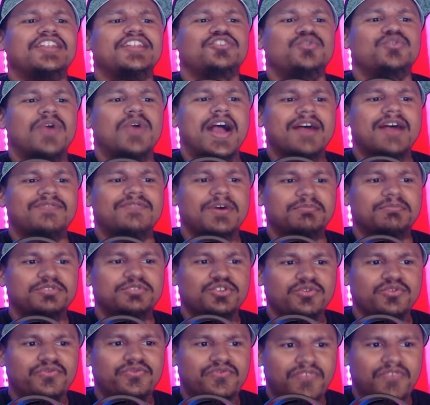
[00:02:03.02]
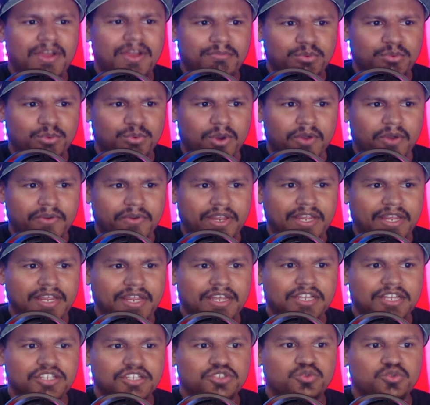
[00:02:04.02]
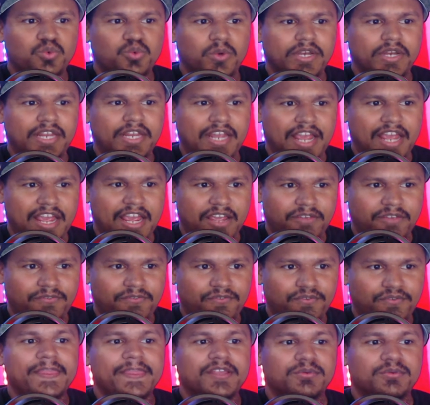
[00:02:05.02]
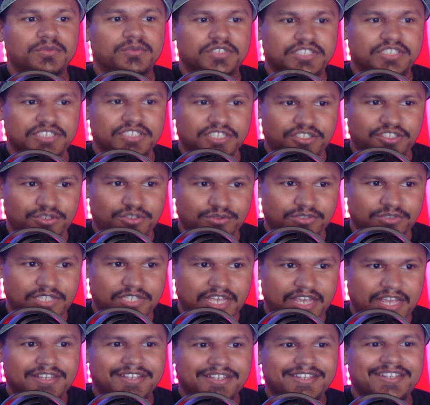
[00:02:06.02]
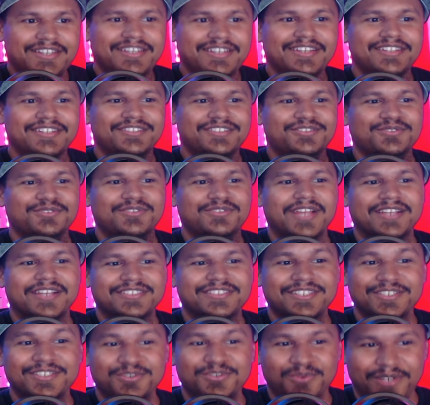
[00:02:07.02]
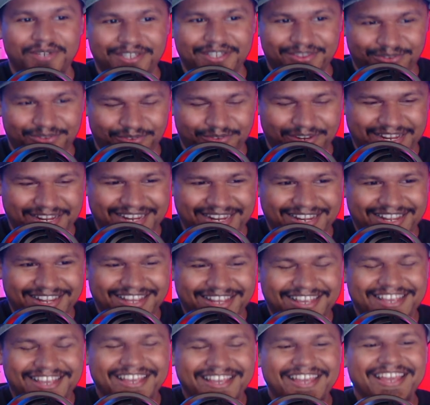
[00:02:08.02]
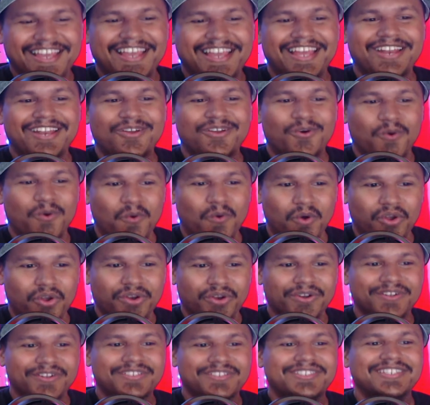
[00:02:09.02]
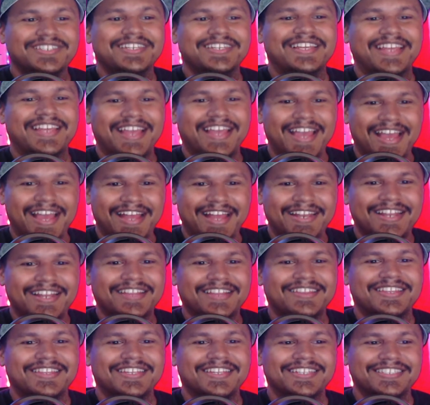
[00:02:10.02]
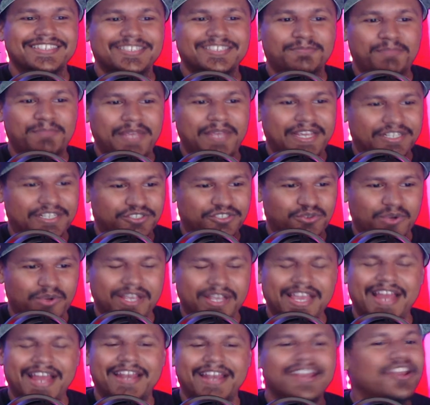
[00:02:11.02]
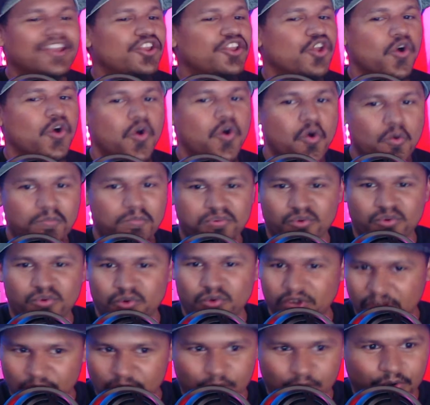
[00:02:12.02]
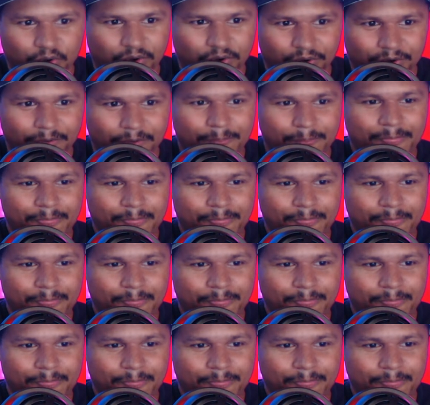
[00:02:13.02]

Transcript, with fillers: you have up to February twenty-eighth, which is a Tuesday, two thousand twenty-three, in order to get this Pikachu. Again, no pre-order